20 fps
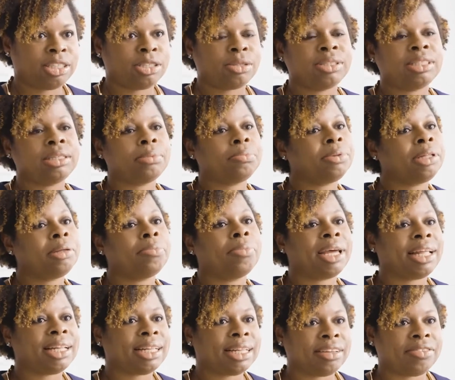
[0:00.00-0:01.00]
So simply
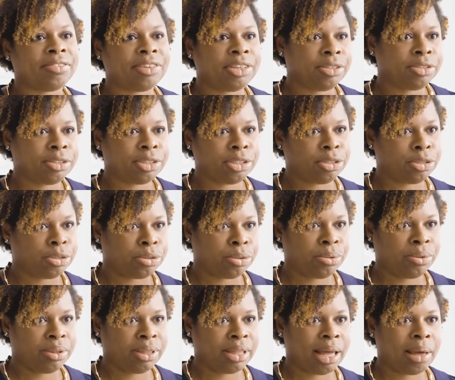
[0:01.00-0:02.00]
by living your
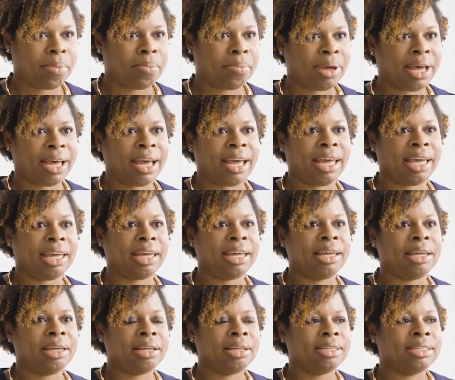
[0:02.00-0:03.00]
truth and by
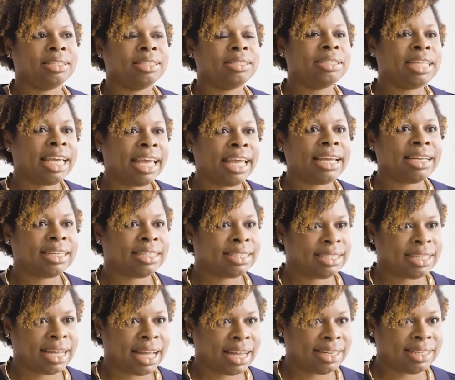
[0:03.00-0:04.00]
taking a
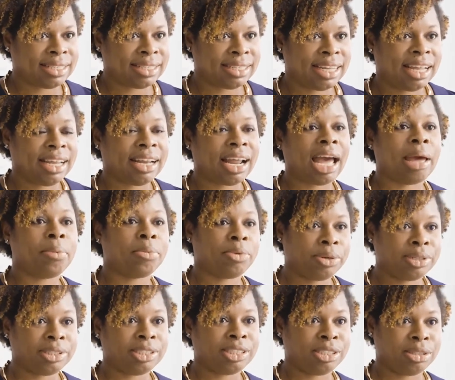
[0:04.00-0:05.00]
stand and saying, I'm
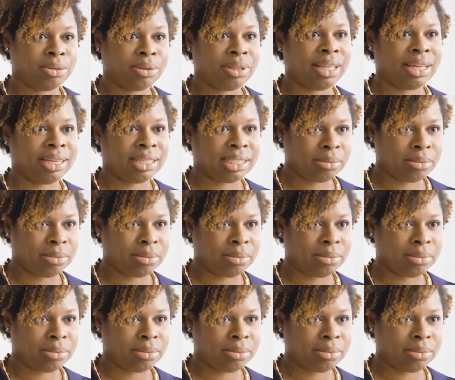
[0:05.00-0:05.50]
going to do things